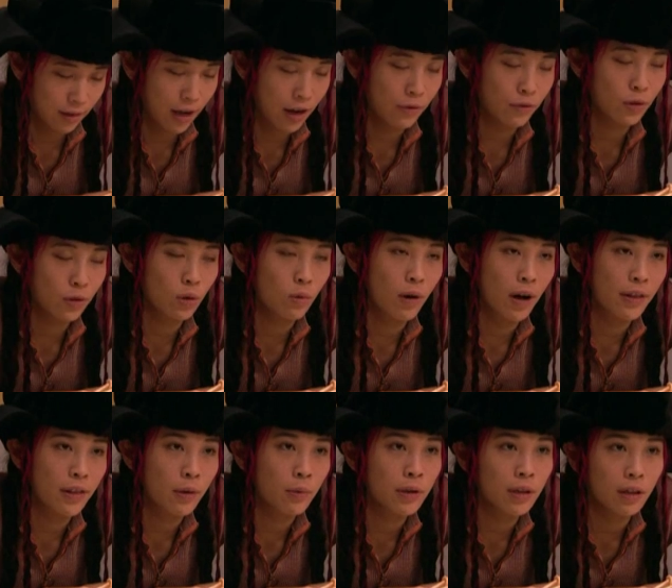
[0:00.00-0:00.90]
After a while,
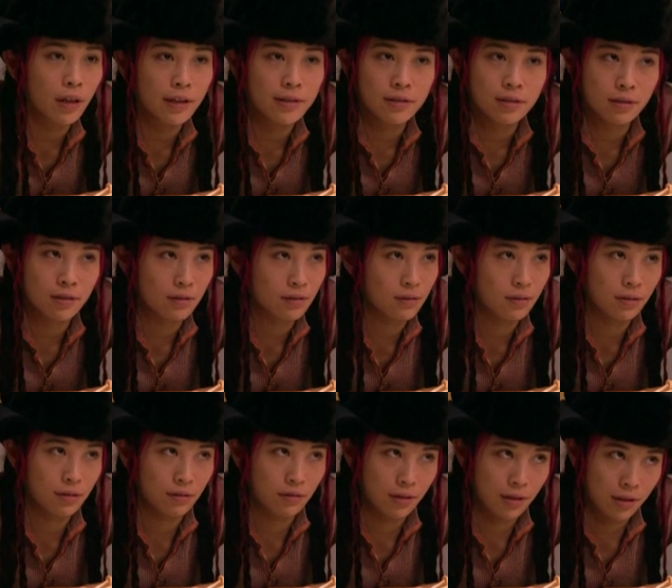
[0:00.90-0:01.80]
they realized
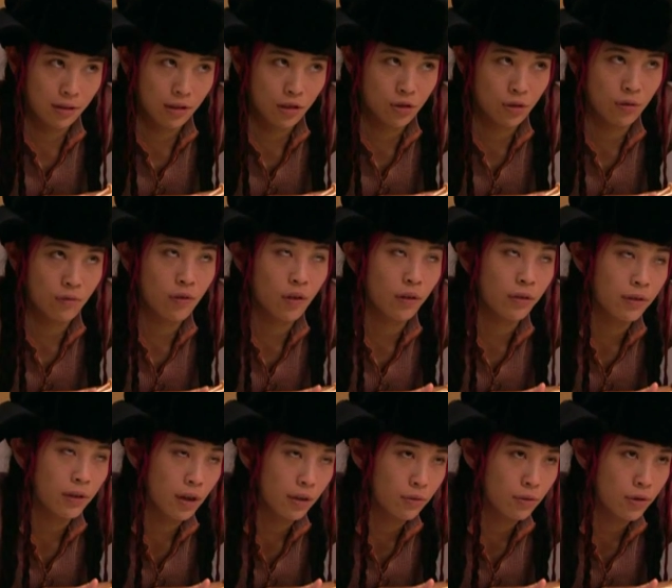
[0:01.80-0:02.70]
that they should have called
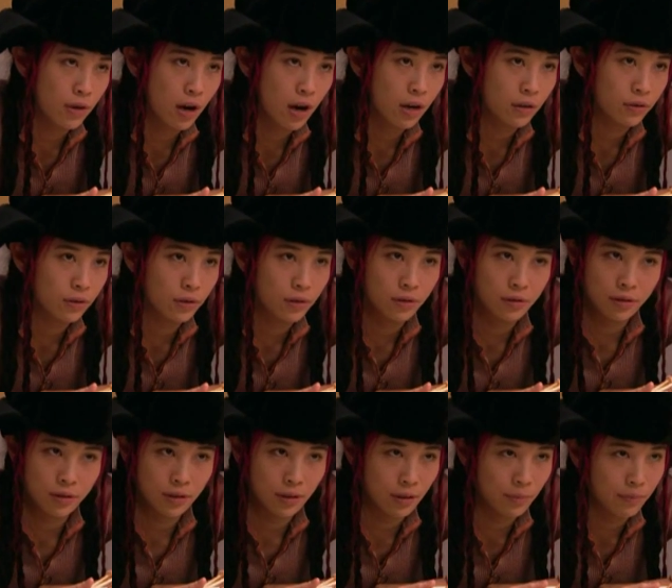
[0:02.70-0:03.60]
the other doctor.
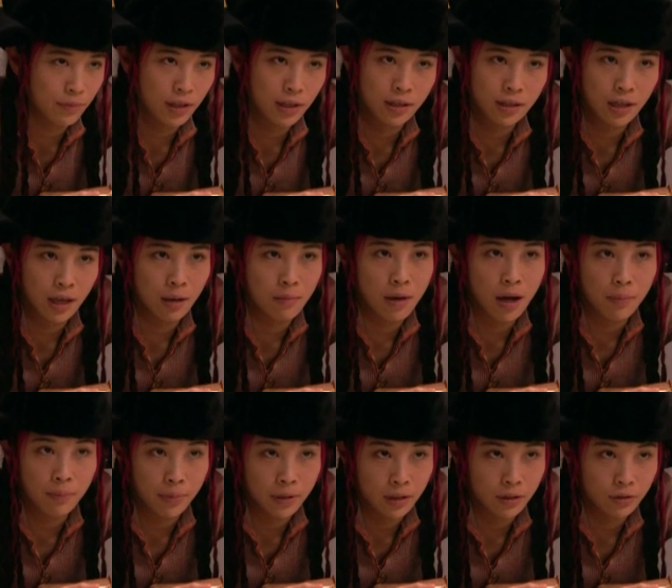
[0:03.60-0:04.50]
Something came
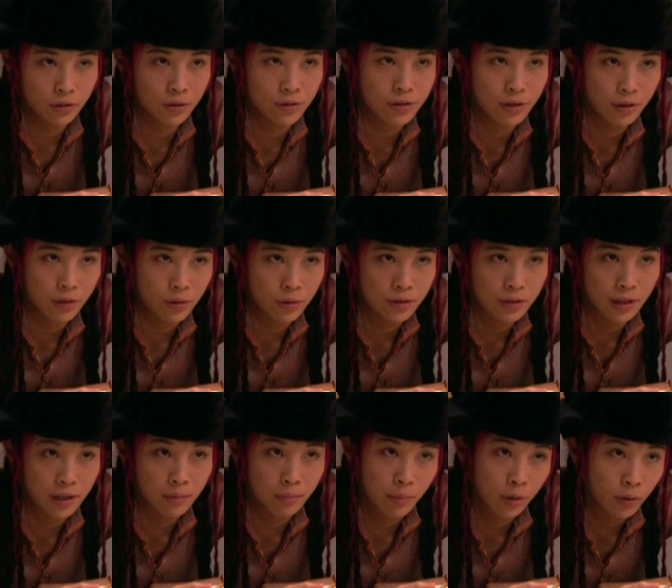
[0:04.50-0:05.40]
up, and it turns out you're
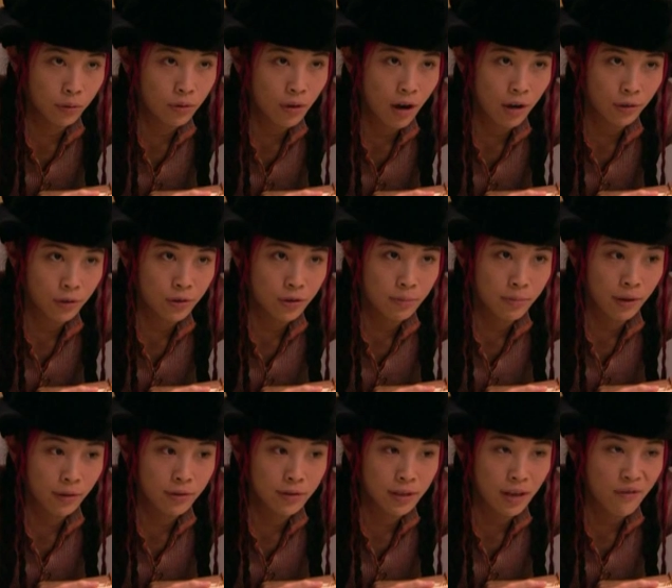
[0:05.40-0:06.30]
seeing both doctors
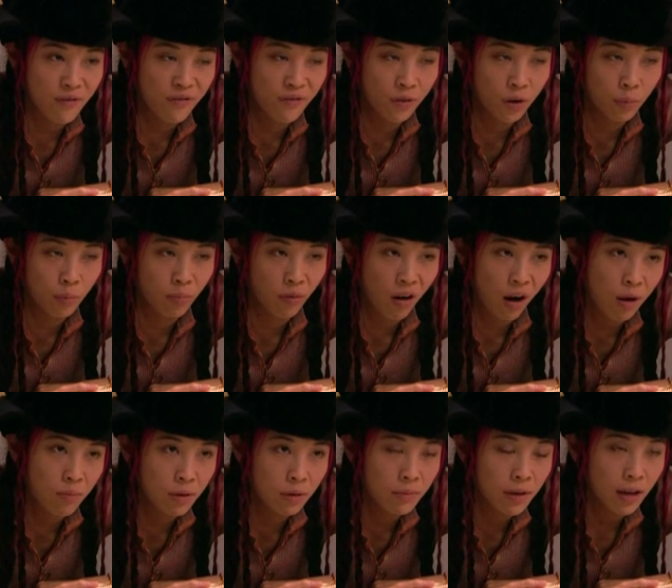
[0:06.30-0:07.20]
about the same foot
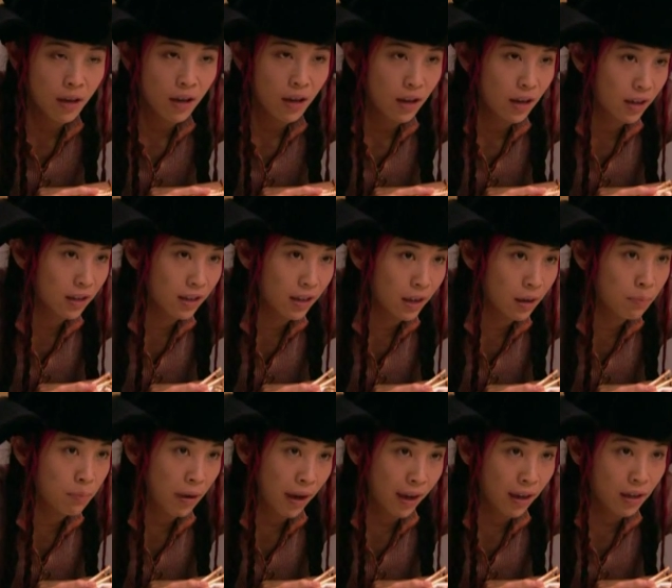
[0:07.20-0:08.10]
problem and getting
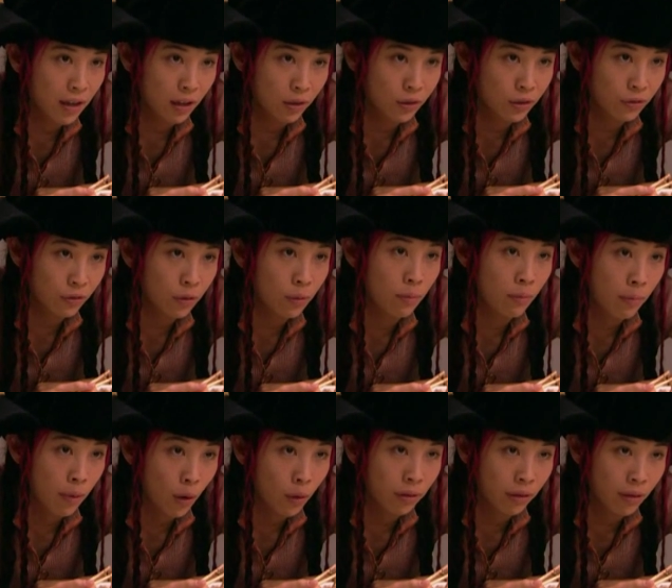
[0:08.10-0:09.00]
painkillers from
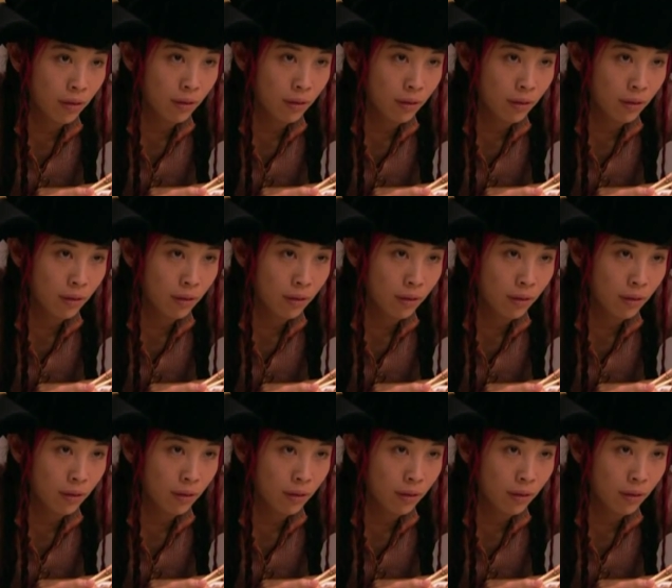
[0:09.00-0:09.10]
both of